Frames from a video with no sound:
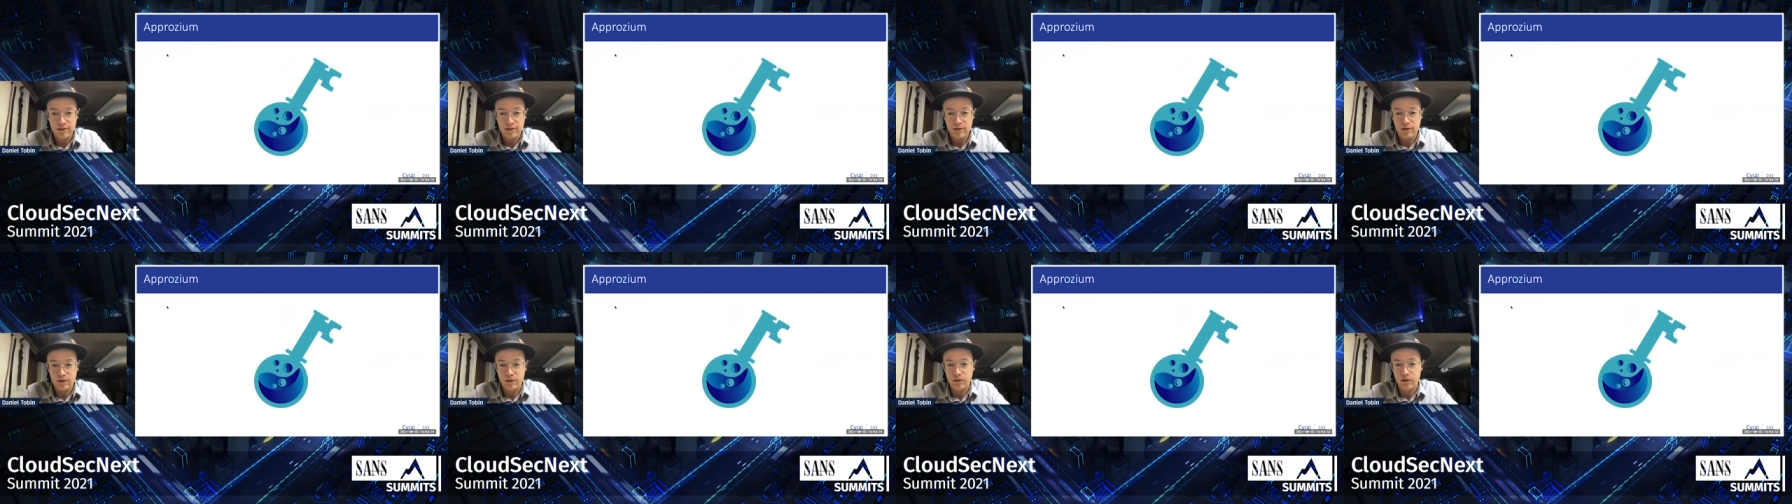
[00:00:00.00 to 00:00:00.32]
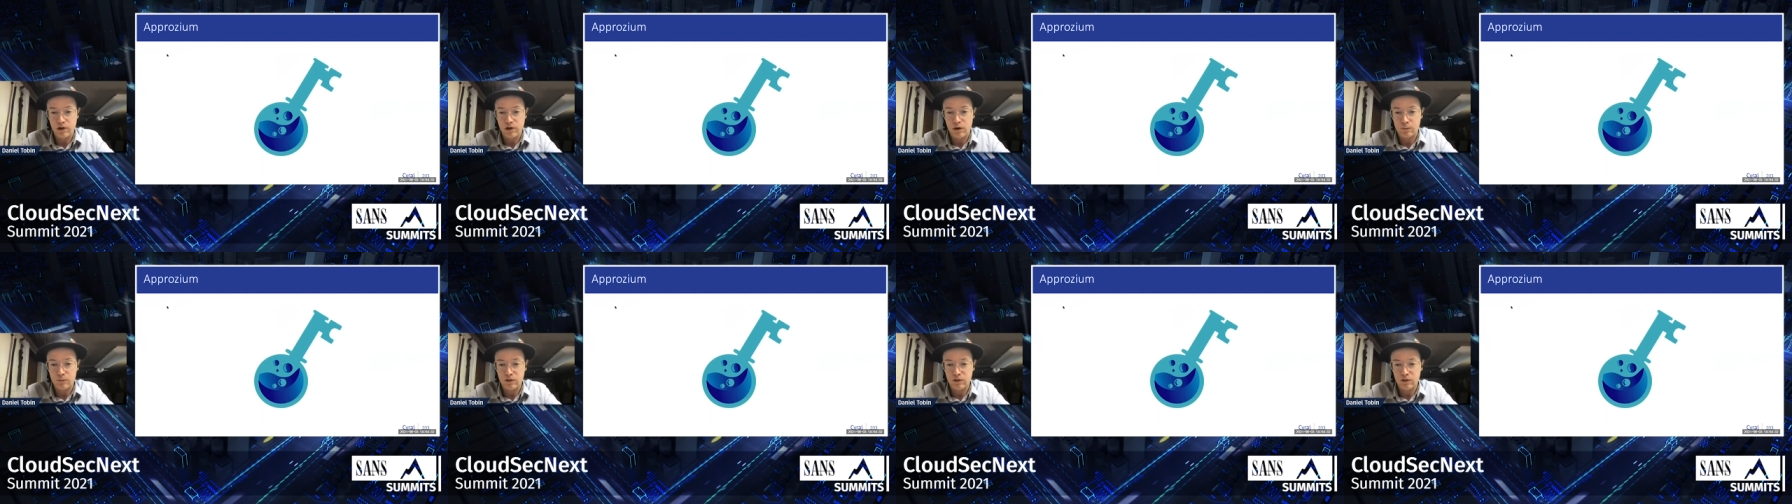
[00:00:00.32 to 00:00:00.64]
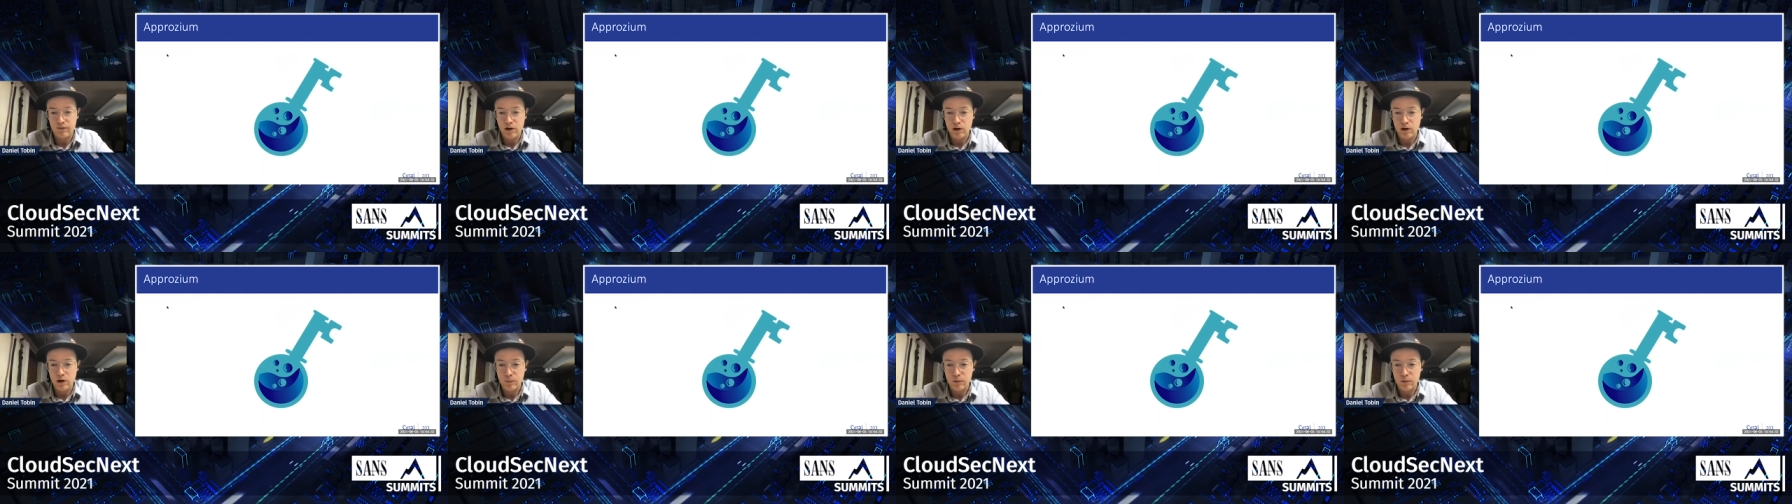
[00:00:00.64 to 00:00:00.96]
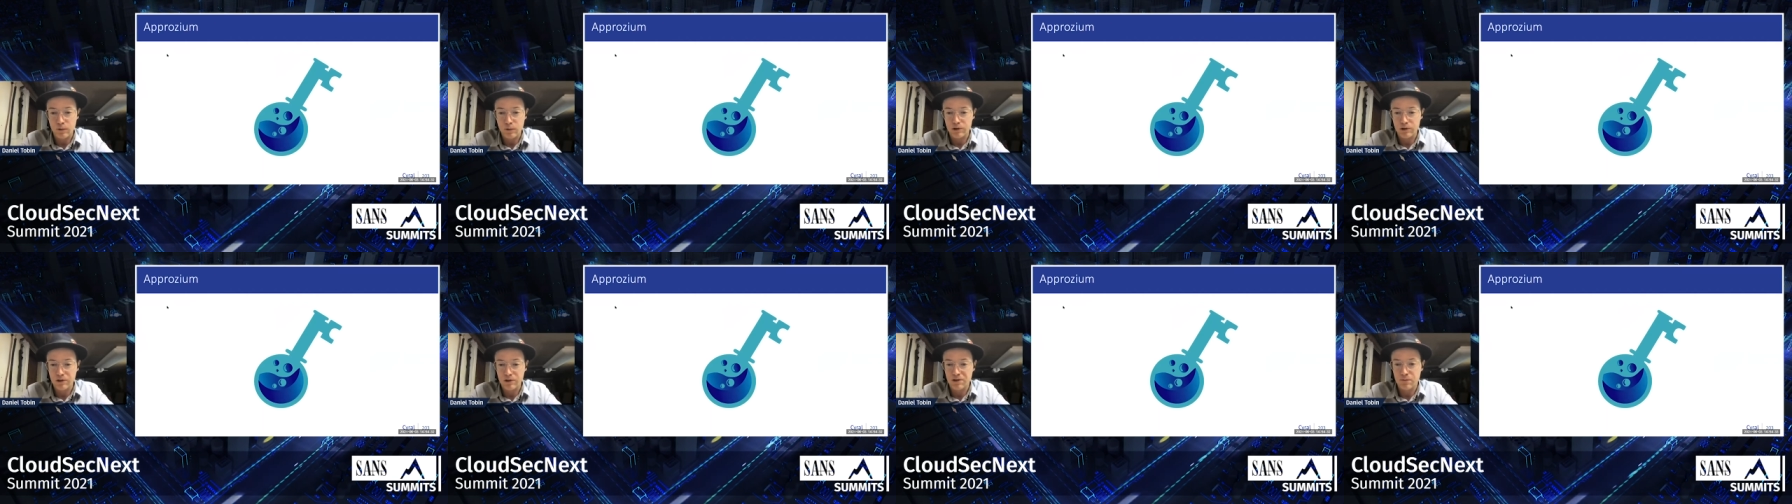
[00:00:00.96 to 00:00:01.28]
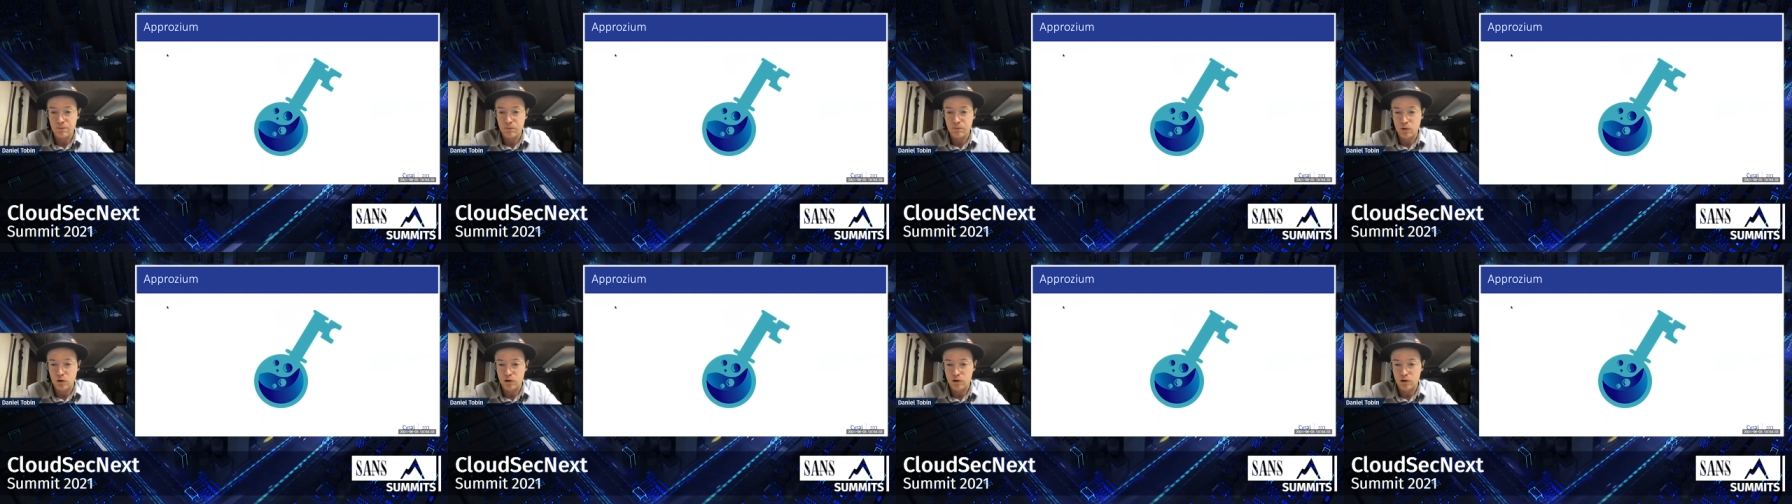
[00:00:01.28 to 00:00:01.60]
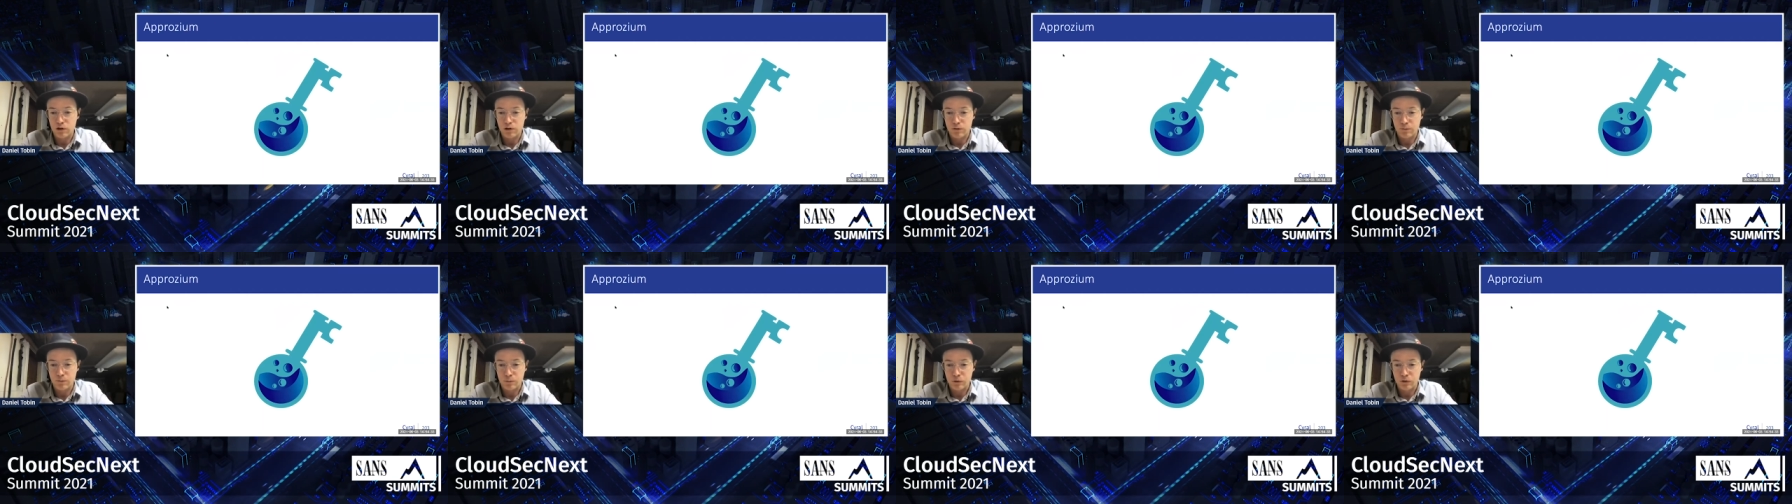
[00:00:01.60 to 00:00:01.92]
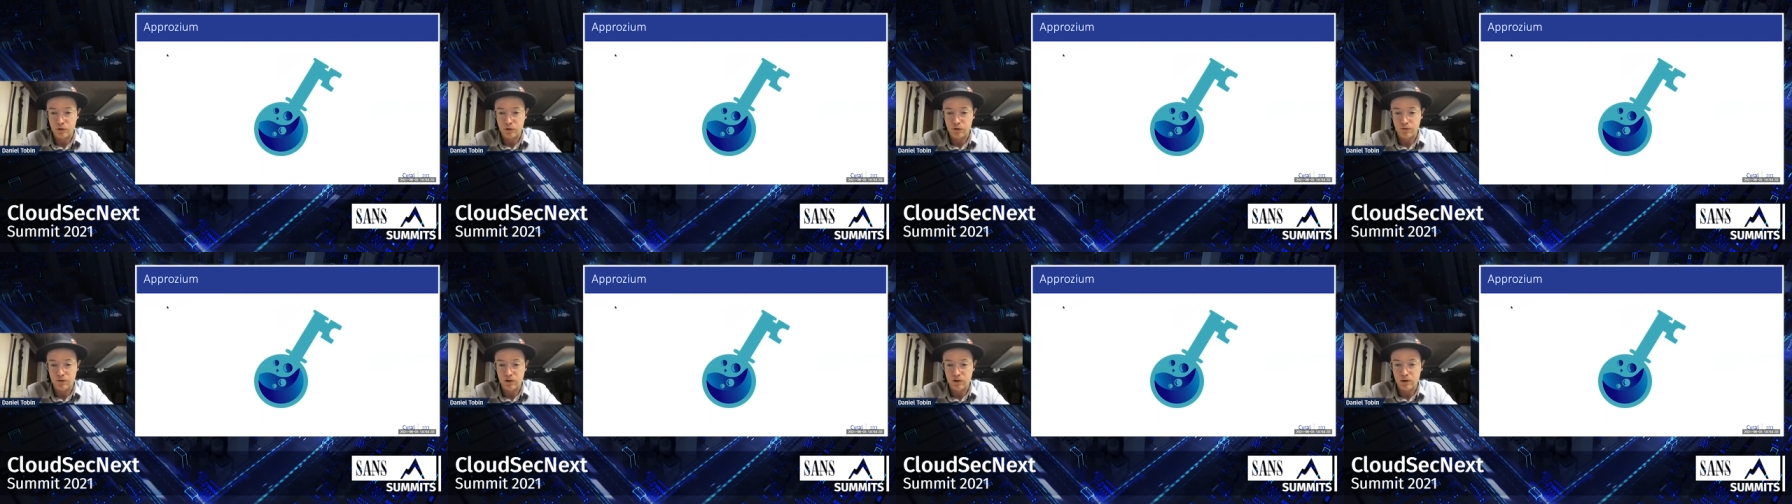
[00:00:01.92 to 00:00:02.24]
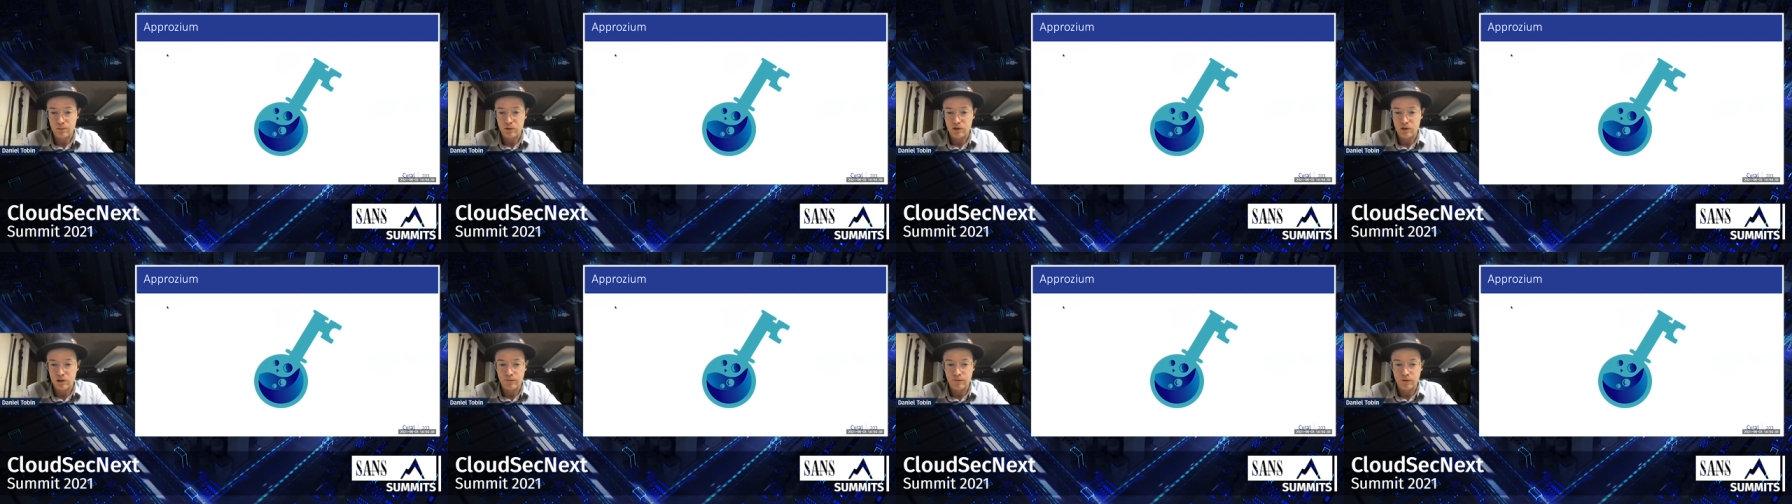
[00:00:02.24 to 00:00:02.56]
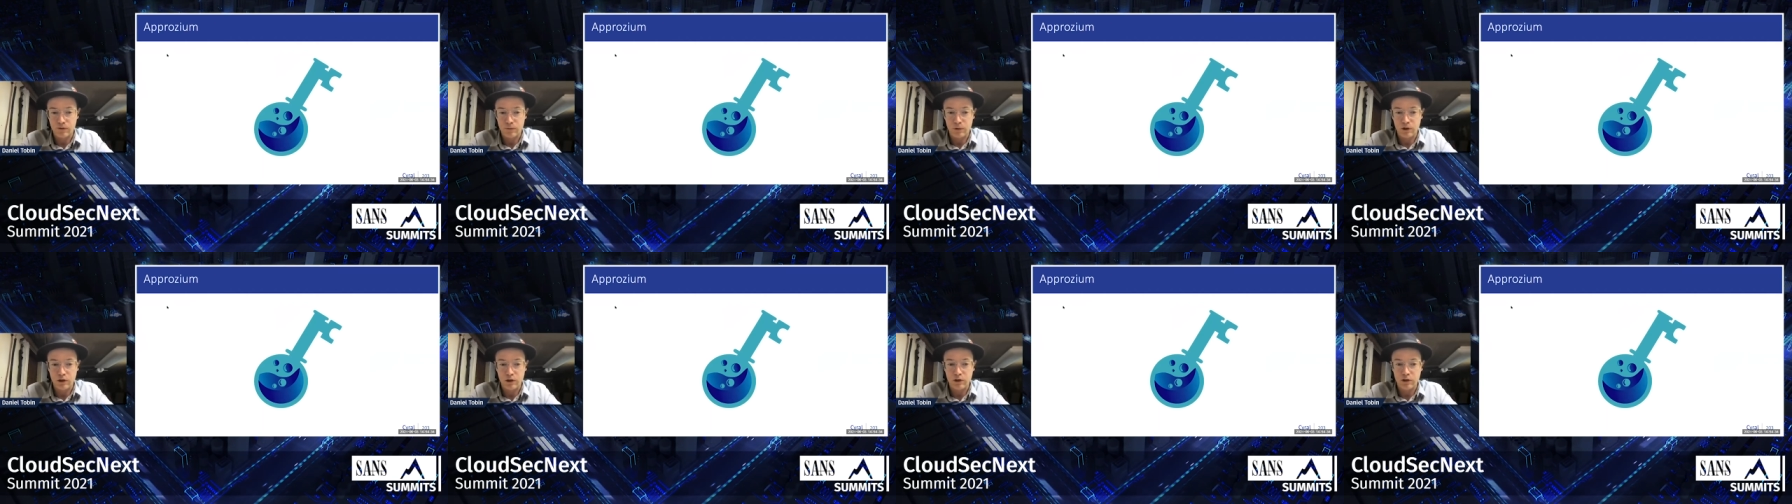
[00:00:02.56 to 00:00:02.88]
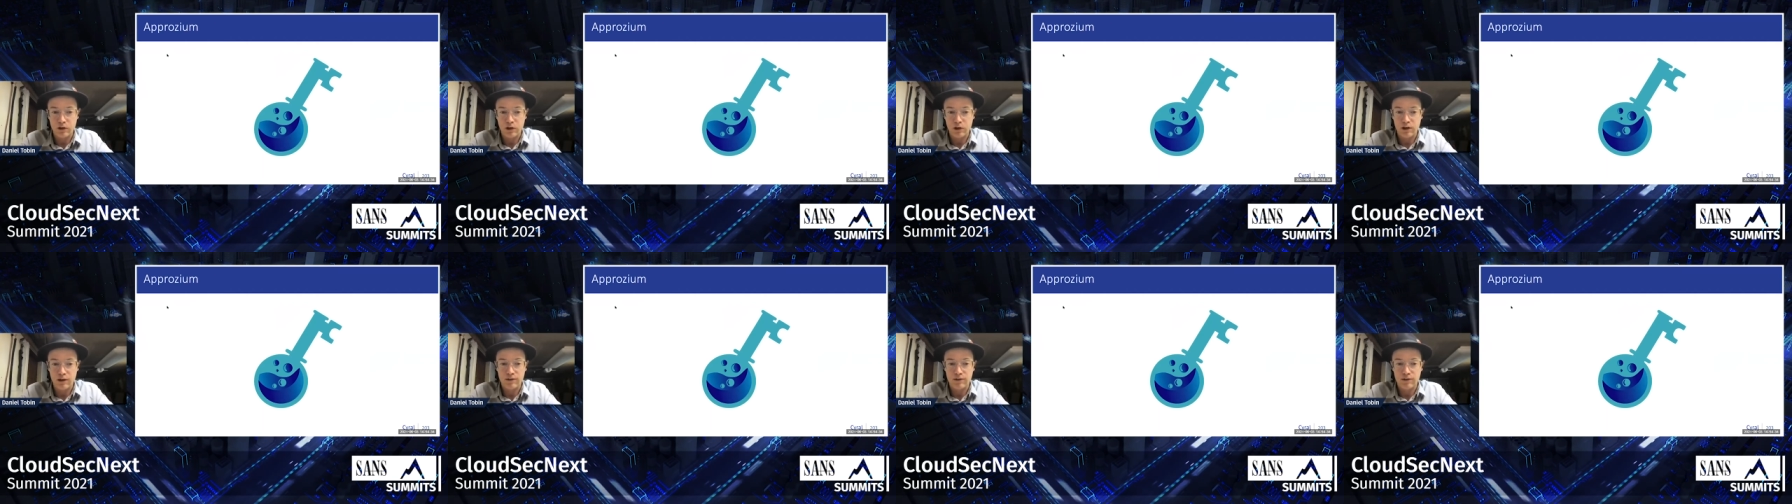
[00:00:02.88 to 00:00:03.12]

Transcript: to help developers and more improve the observability